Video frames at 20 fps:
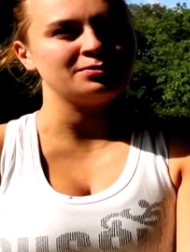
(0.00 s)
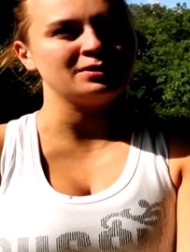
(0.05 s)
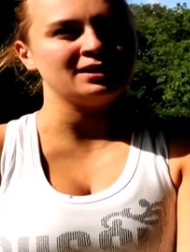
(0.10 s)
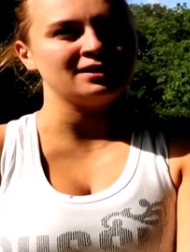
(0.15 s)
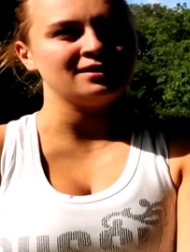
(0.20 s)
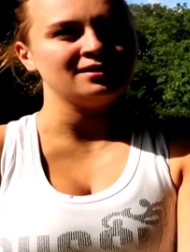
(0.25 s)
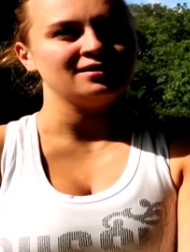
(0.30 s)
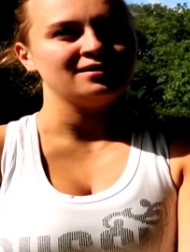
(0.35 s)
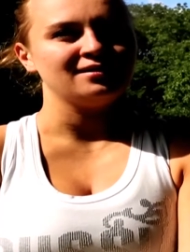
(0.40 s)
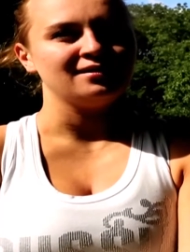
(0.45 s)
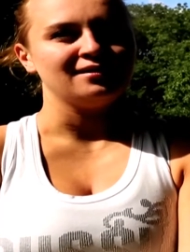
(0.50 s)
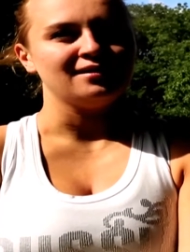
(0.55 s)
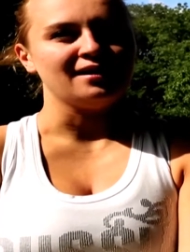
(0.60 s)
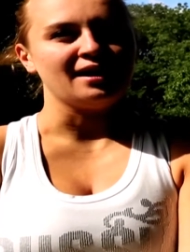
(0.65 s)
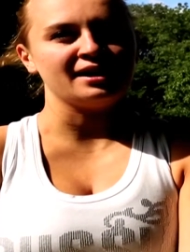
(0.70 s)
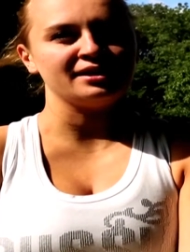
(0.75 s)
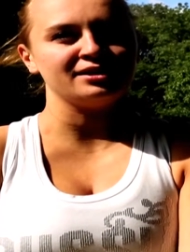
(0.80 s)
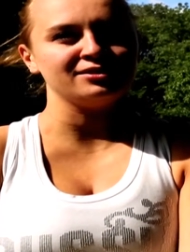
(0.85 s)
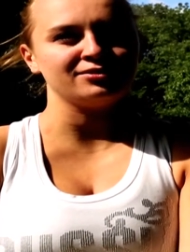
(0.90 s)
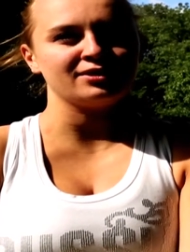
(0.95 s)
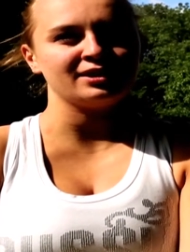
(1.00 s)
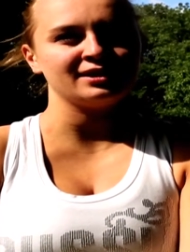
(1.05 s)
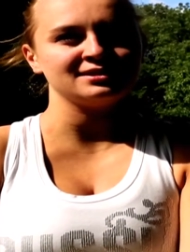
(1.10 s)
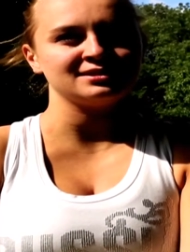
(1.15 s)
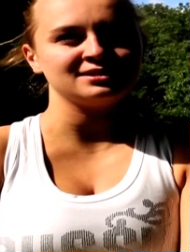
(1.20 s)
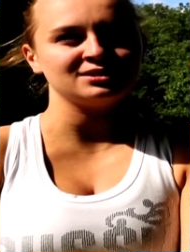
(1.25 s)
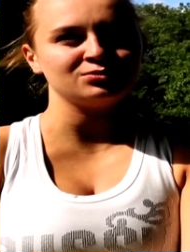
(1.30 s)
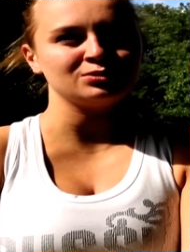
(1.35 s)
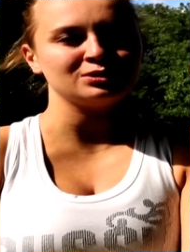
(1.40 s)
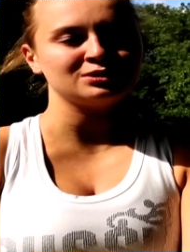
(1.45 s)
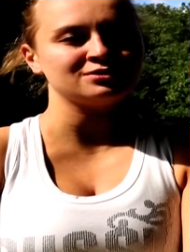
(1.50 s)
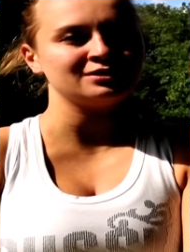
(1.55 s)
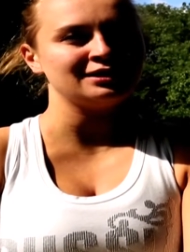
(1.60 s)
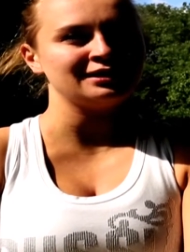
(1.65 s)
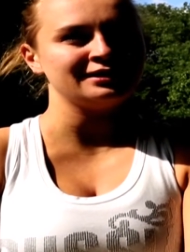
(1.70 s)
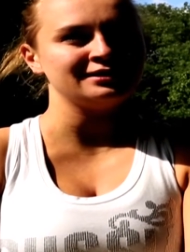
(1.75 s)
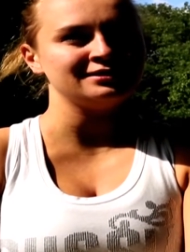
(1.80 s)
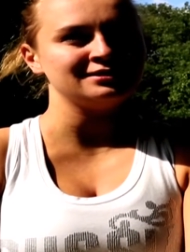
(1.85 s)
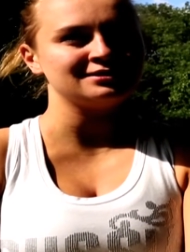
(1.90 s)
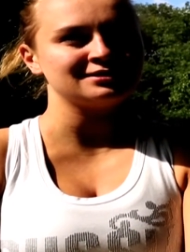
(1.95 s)
But otherwise, it was
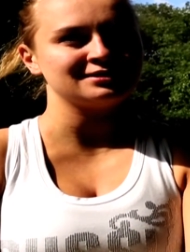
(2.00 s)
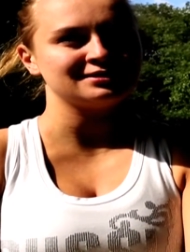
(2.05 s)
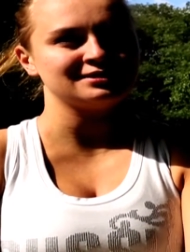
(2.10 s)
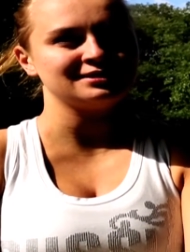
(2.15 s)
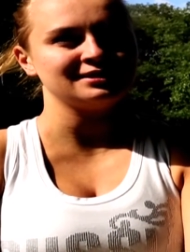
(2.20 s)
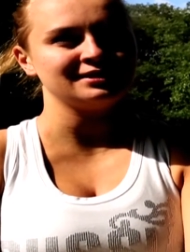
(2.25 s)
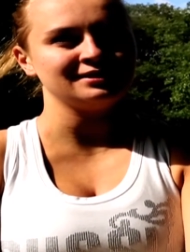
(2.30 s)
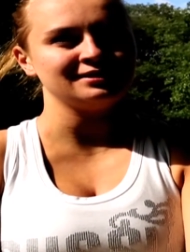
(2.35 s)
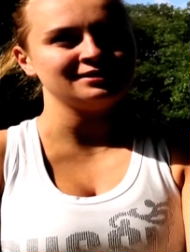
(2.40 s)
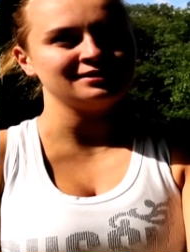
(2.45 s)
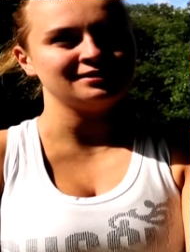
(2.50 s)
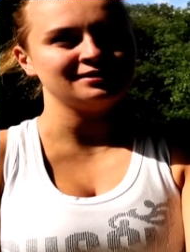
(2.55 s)
really interesting.